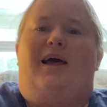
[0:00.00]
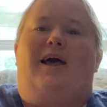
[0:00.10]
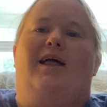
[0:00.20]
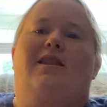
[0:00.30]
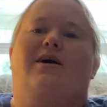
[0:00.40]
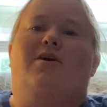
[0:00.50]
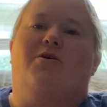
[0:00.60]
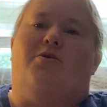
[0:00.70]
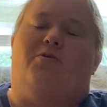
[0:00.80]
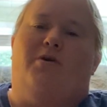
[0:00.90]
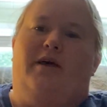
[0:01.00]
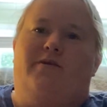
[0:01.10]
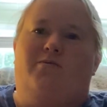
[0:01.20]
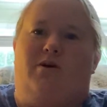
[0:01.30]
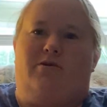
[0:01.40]
Hello,
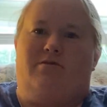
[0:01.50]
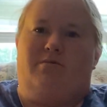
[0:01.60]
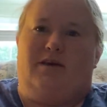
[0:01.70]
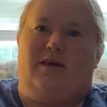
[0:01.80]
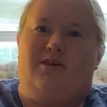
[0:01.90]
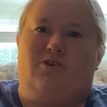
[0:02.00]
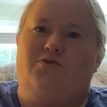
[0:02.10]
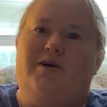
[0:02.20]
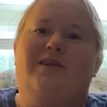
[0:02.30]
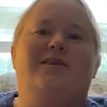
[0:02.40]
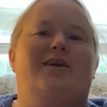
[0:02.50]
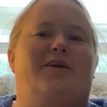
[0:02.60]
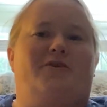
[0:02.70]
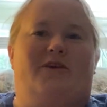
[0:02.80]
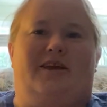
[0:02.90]
and welcome again to
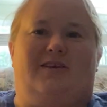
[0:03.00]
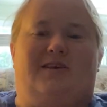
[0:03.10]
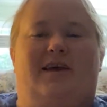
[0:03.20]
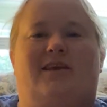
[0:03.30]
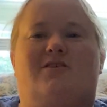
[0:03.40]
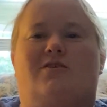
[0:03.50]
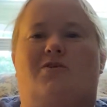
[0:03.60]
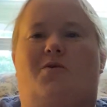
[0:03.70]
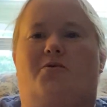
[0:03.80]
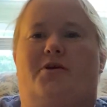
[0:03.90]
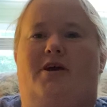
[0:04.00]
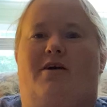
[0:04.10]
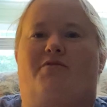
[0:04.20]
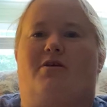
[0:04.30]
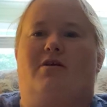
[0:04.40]
another exciting story
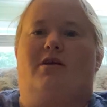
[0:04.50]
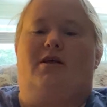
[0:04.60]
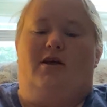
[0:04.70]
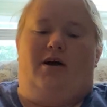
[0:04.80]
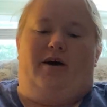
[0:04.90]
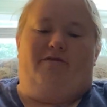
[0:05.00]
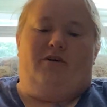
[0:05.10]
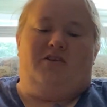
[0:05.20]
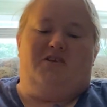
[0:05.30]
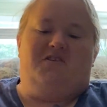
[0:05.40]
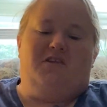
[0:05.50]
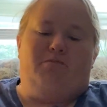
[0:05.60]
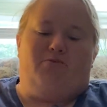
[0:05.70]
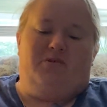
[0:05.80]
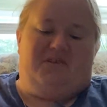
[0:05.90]
of the of our Disney
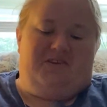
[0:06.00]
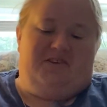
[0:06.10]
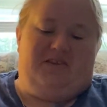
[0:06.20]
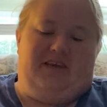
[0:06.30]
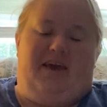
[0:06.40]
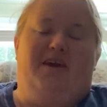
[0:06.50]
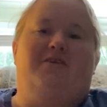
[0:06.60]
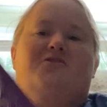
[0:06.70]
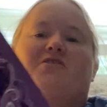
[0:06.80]
Princess Tales